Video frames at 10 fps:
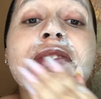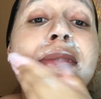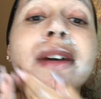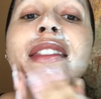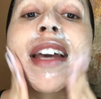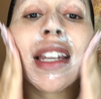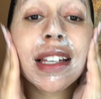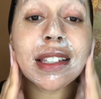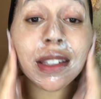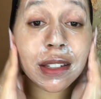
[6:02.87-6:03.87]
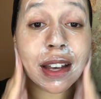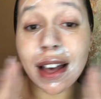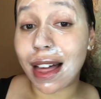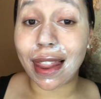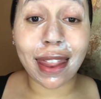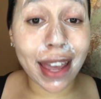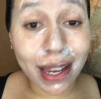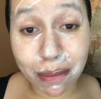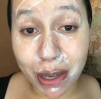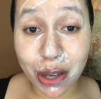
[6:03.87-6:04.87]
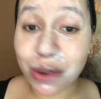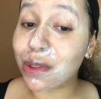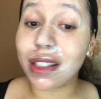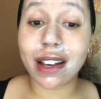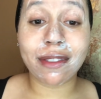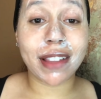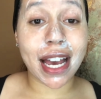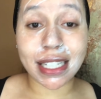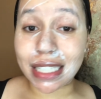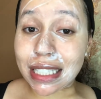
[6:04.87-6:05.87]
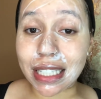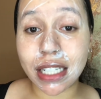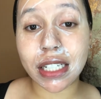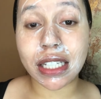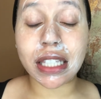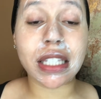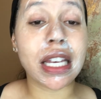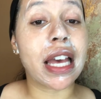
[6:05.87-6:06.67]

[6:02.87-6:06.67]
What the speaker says: for my ladies like me who love lash extensions.